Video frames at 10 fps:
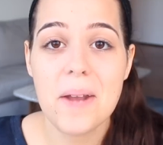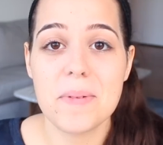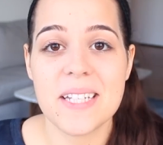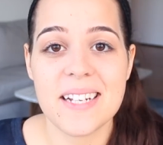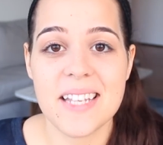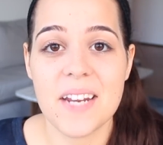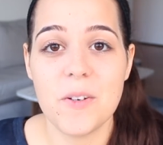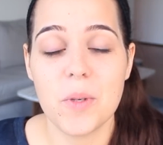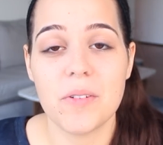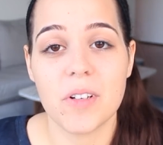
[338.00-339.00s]
And besides that, if
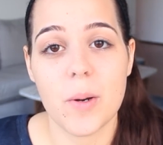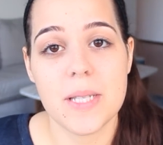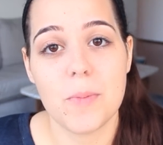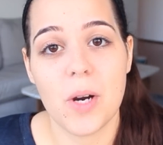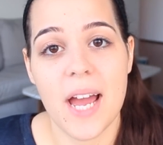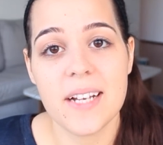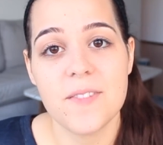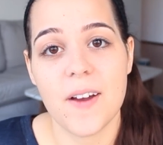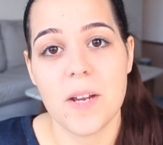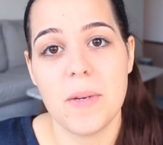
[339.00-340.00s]
you wanna request more hacks,
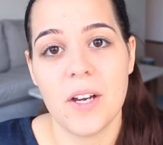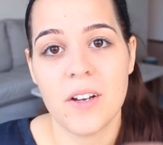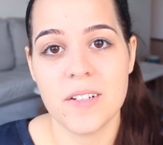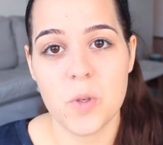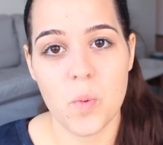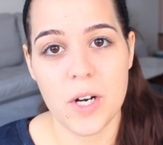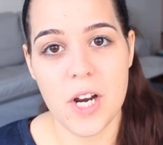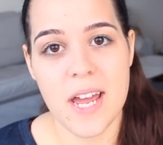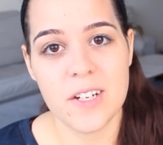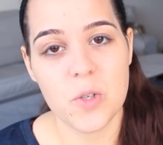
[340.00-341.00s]
find me on Twitter
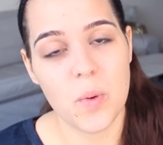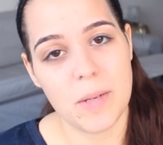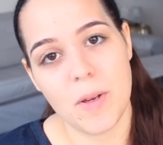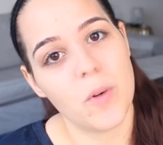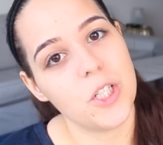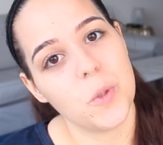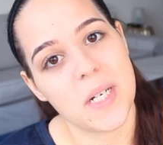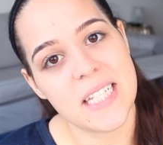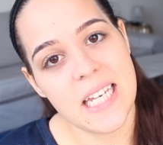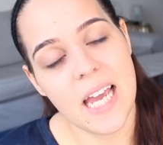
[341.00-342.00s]
and tweet me what you
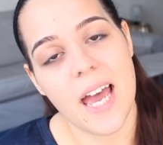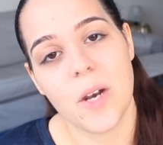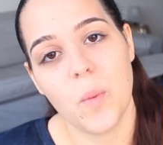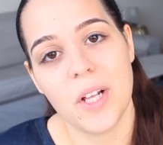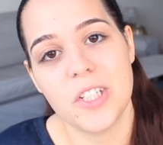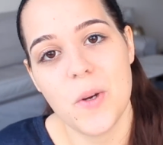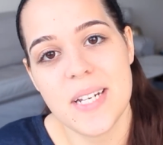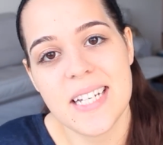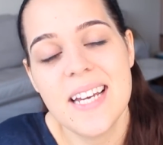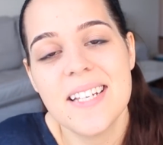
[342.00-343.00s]
wanna see and we'll do
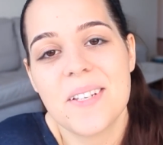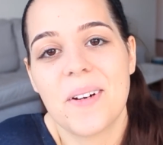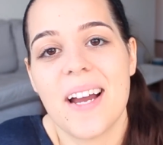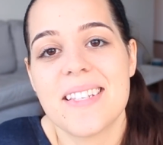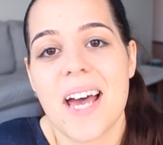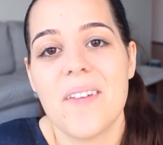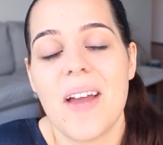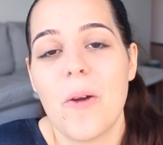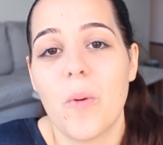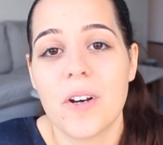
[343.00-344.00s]
it. So guys, have
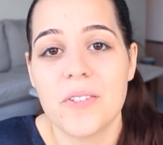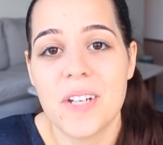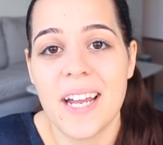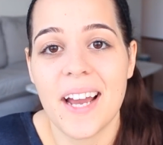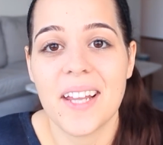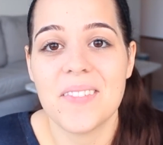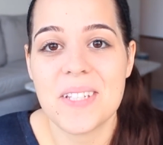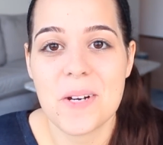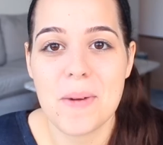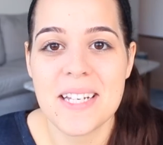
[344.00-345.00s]
a wonderful day. I love you
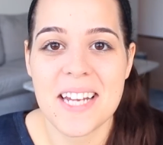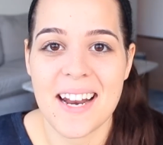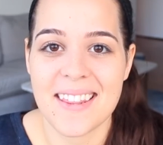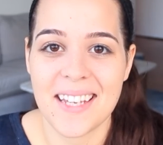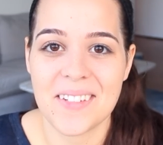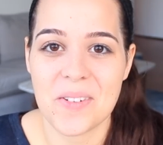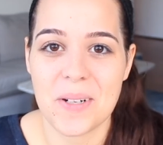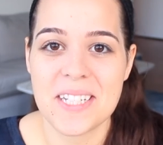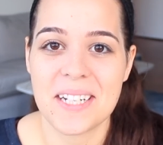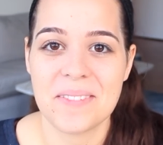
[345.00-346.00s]
so much and I thank you for
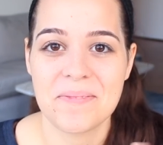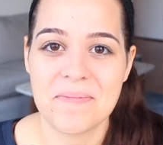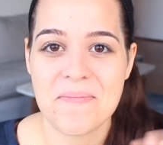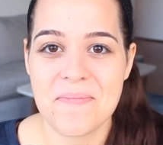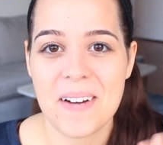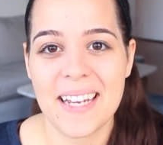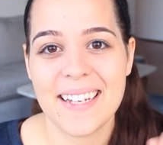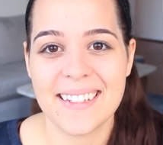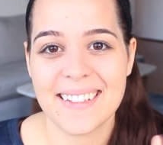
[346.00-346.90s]
watching. Bye.